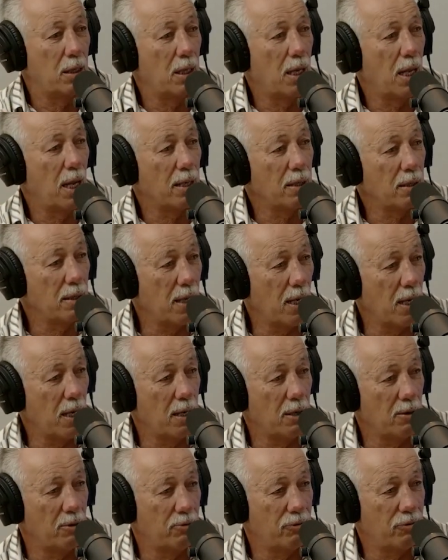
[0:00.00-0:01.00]
Lane
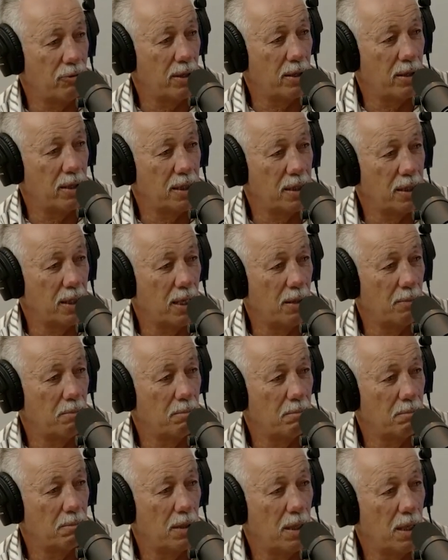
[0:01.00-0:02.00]
Cove where the